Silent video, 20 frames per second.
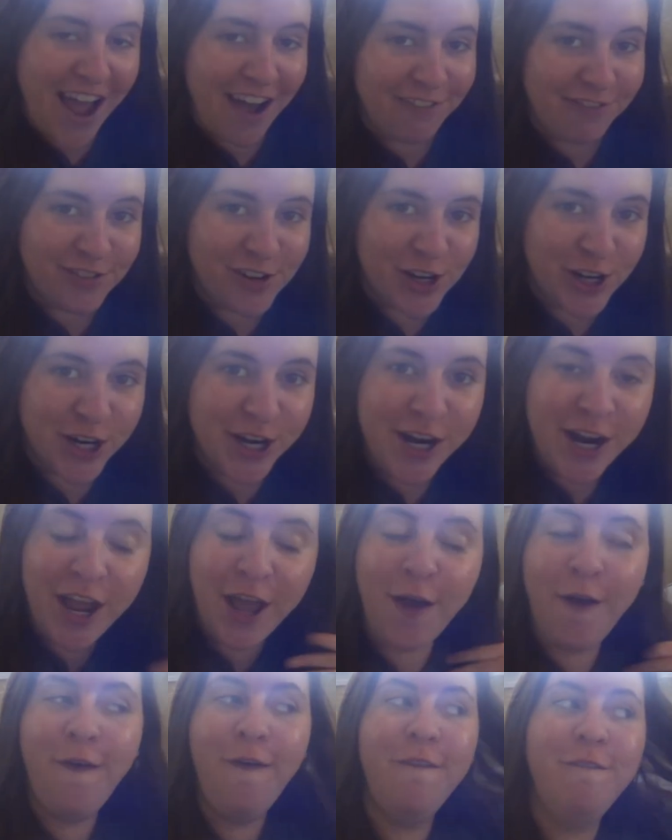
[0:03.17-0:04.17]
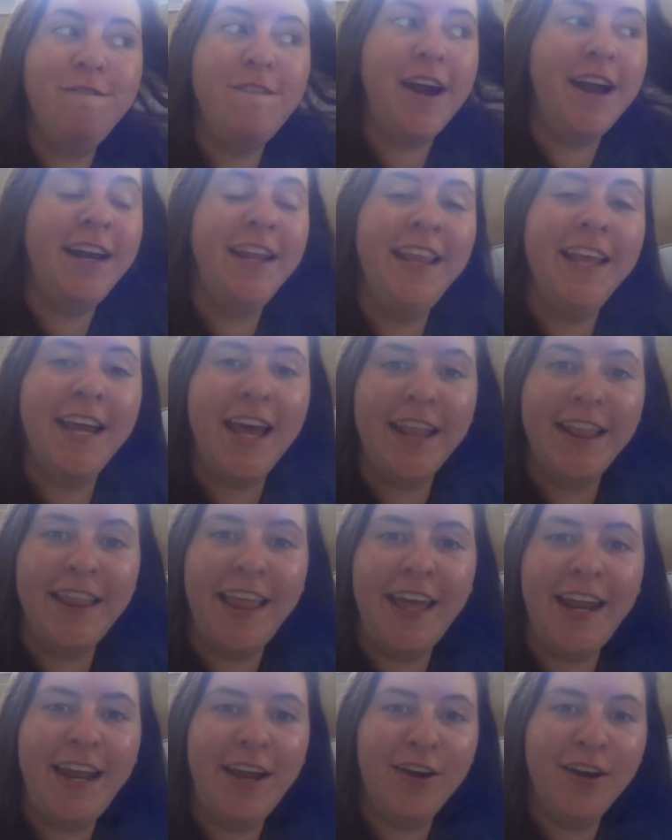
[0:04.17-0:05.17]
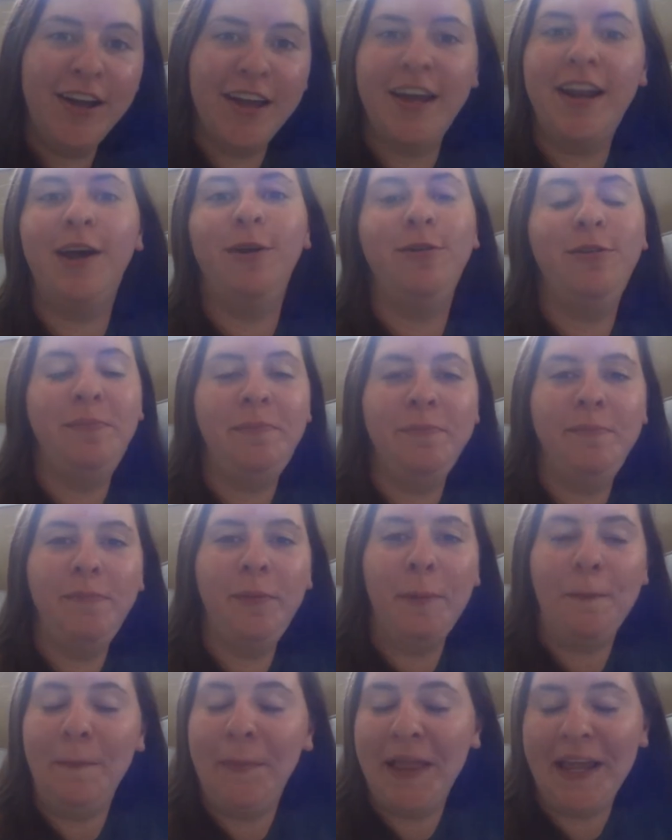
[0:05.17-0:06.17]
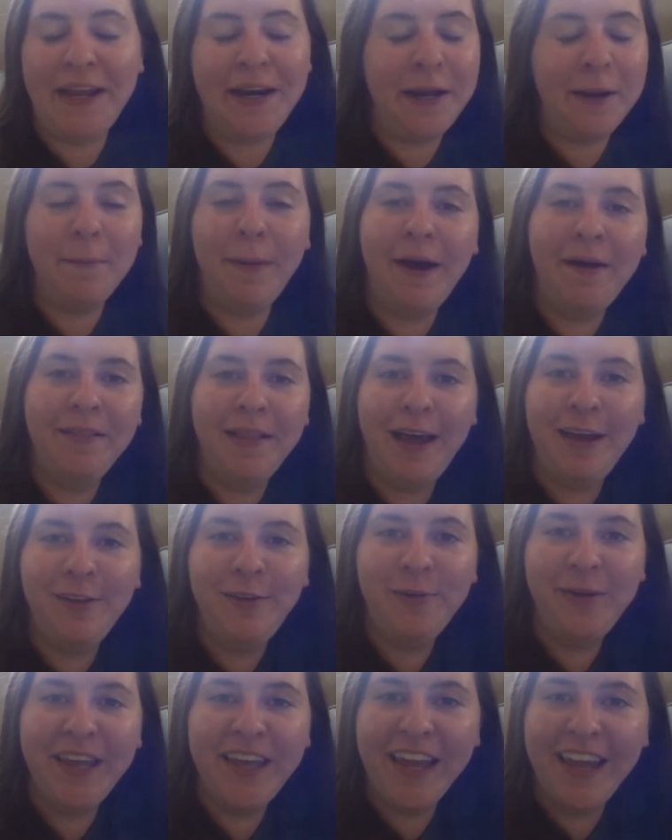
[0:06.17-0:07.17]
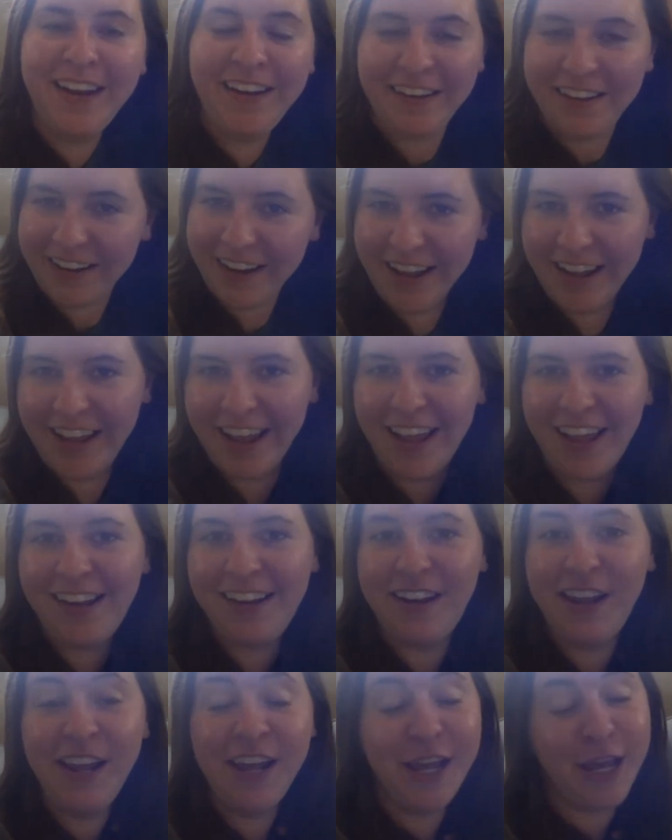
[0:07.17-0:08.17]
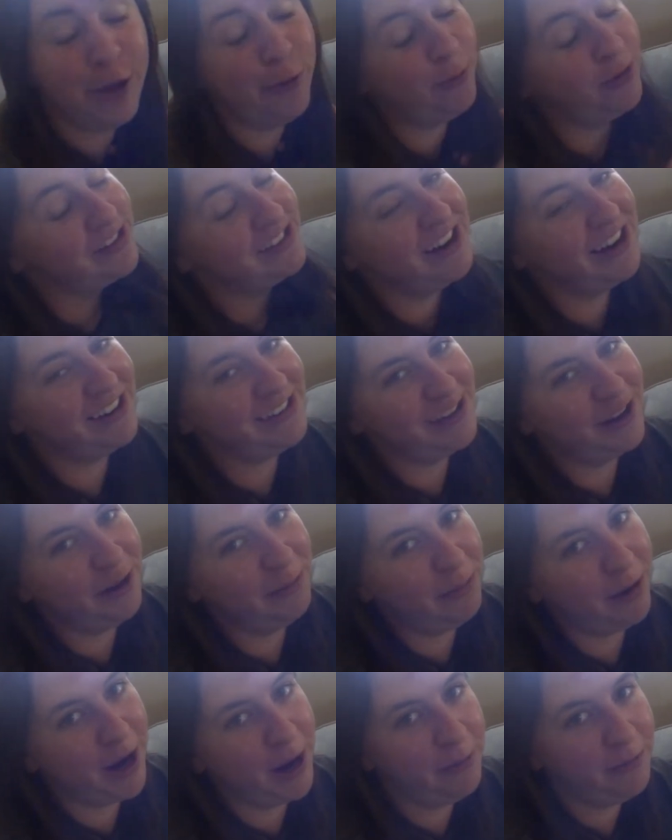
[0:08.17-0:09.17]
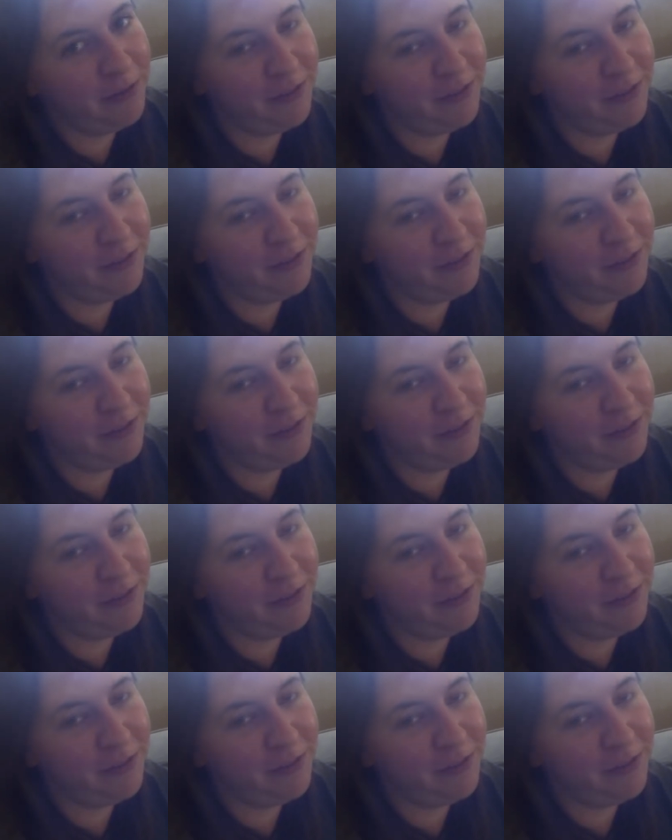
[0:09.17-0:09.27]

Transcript: After. Finally got that haircut I was complaining about last weekend, and it was not done by a